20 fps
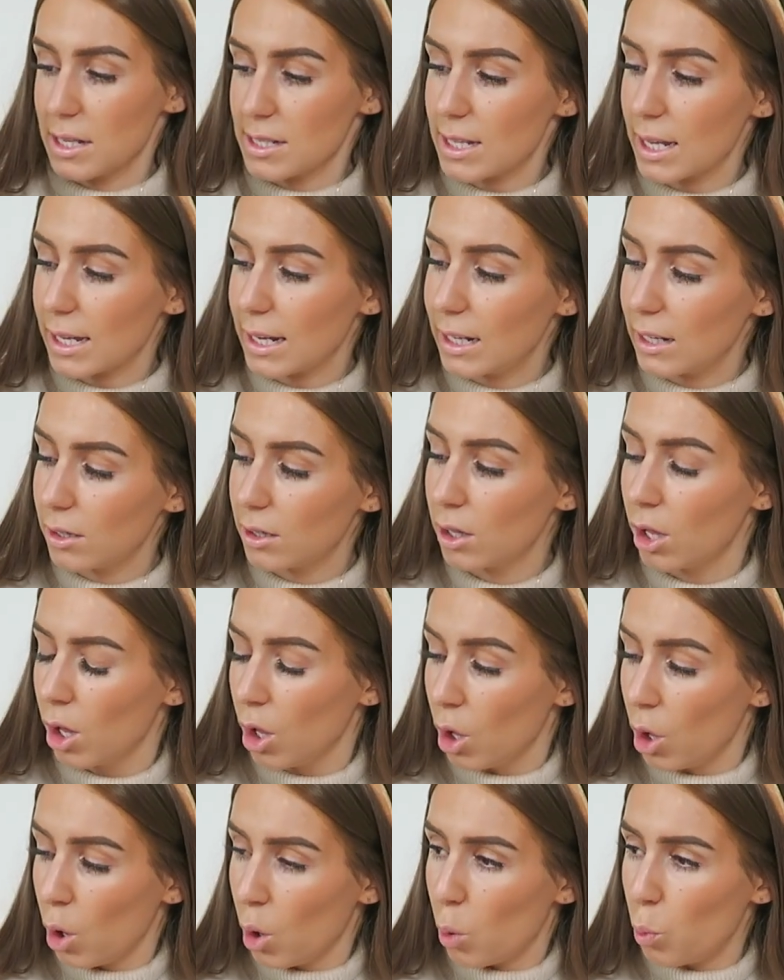and it's like a little
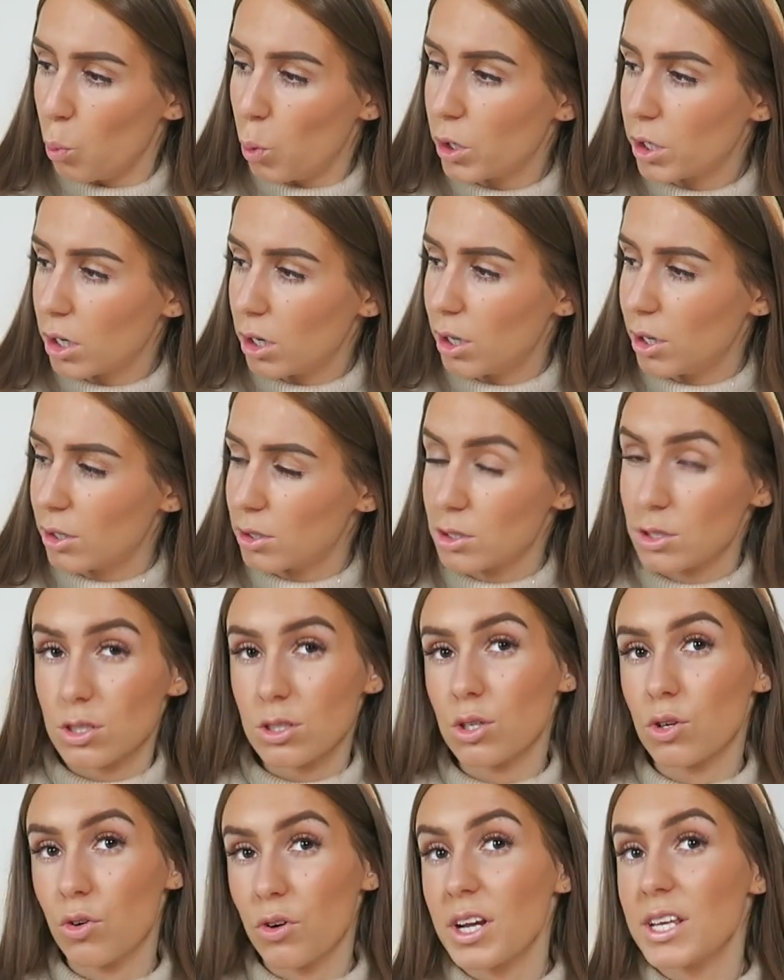
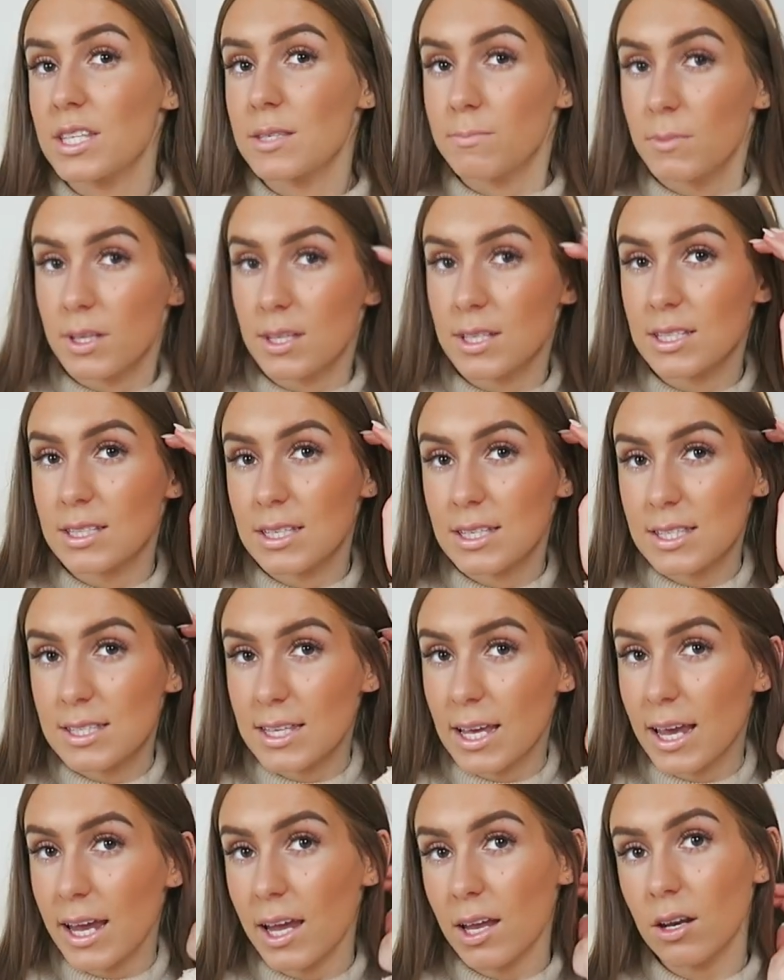woodland Christmas
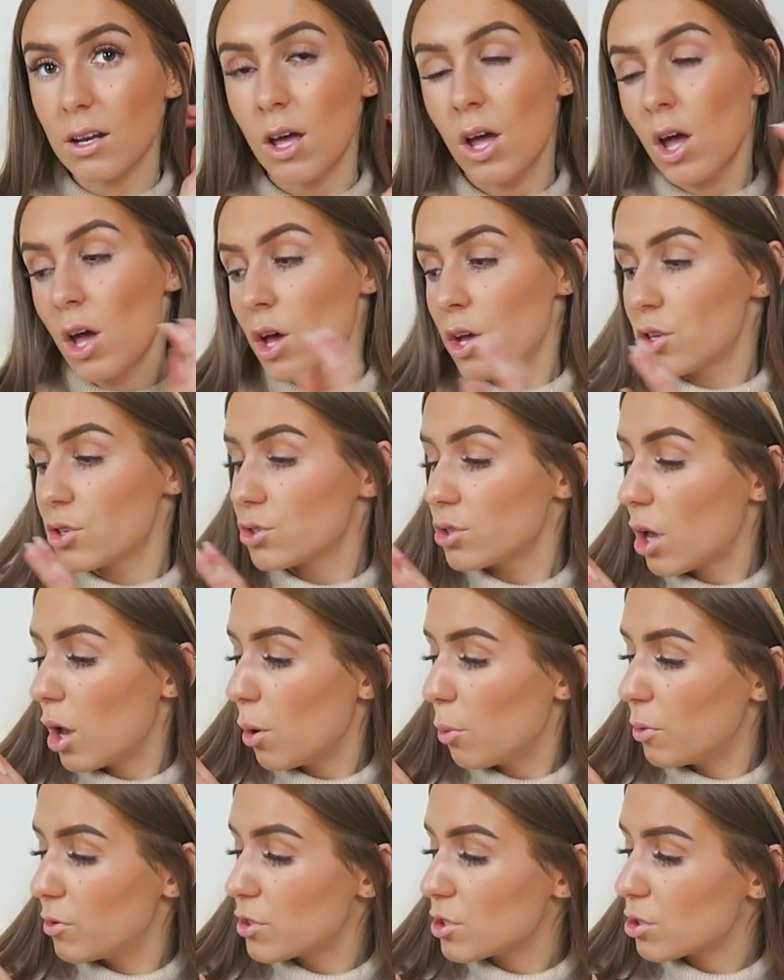scene.
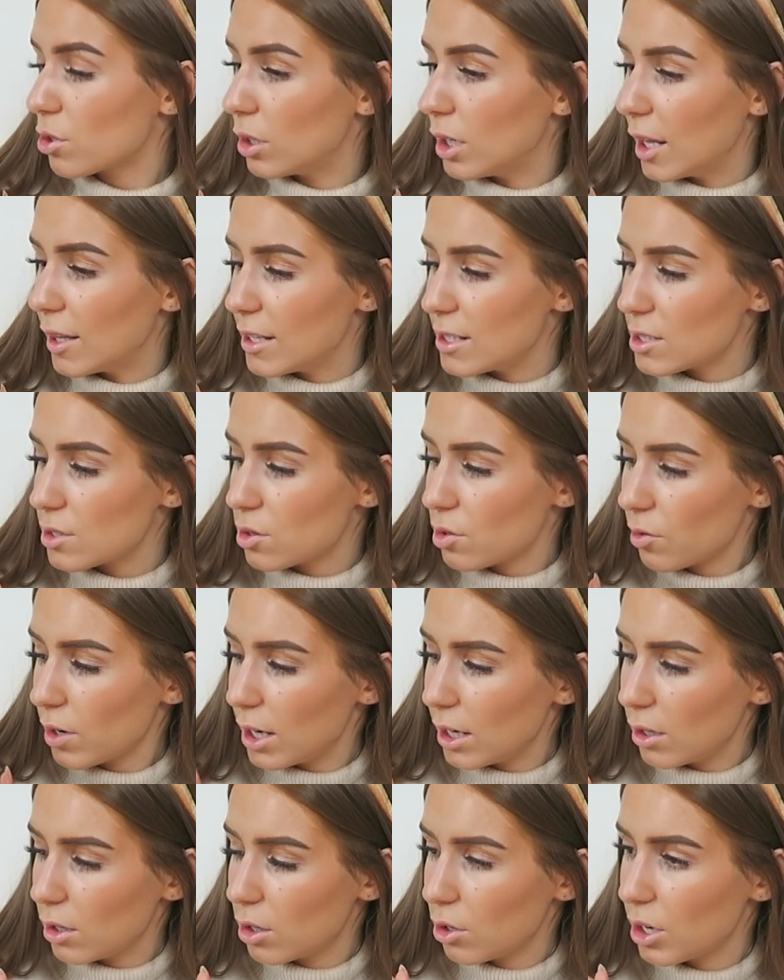So we've just got like these
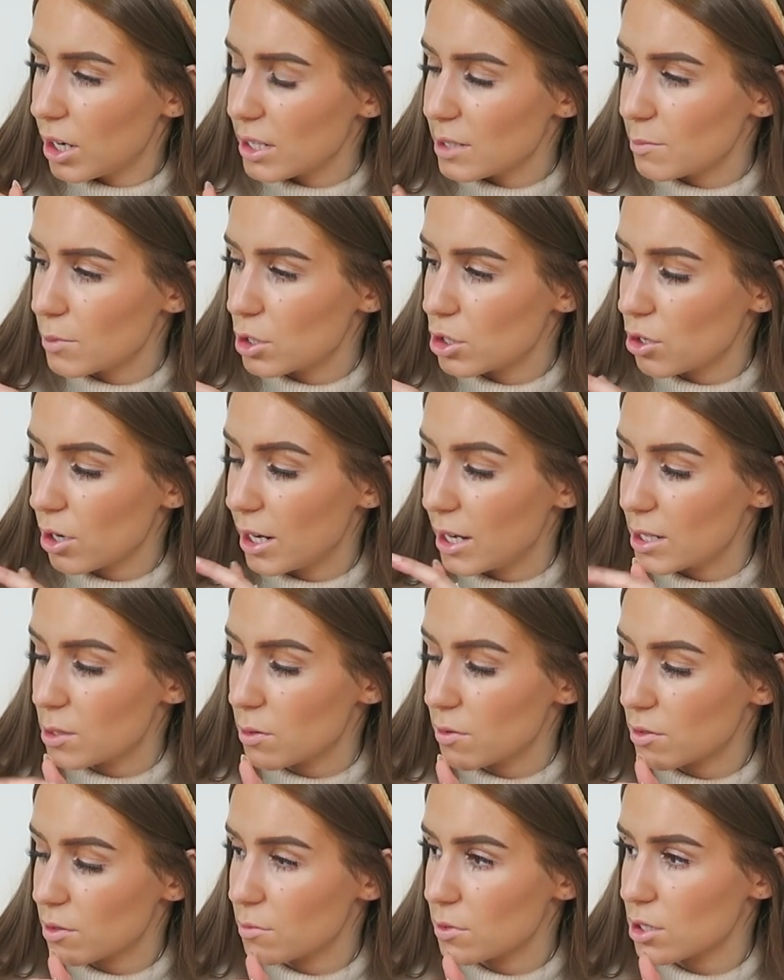three little Christmas
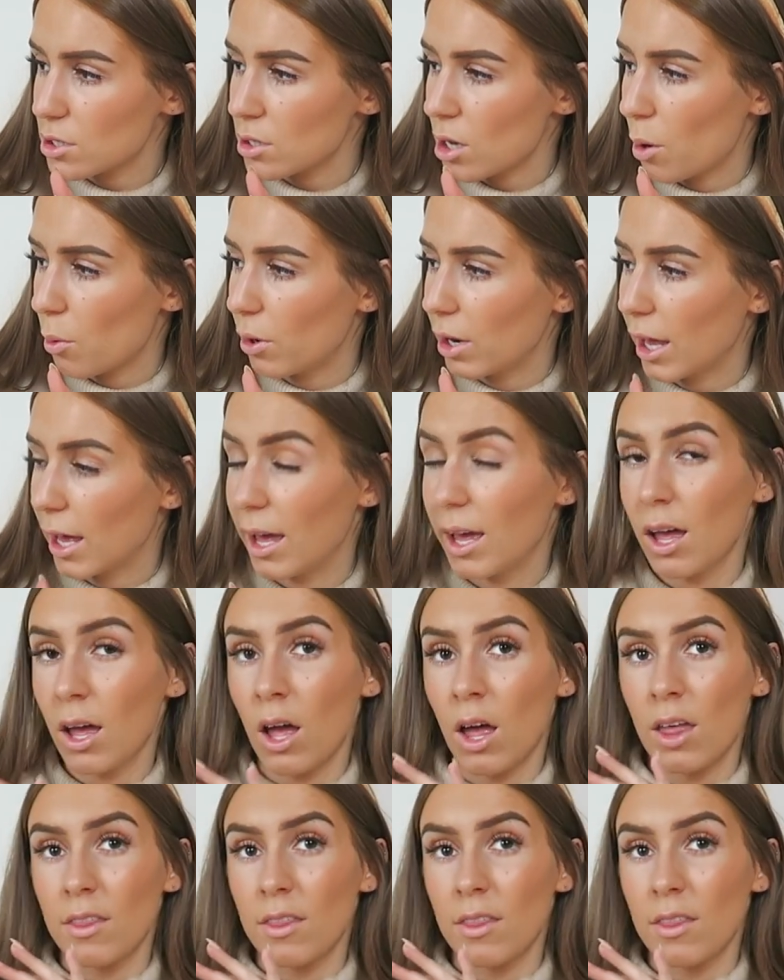trees with some snow on it.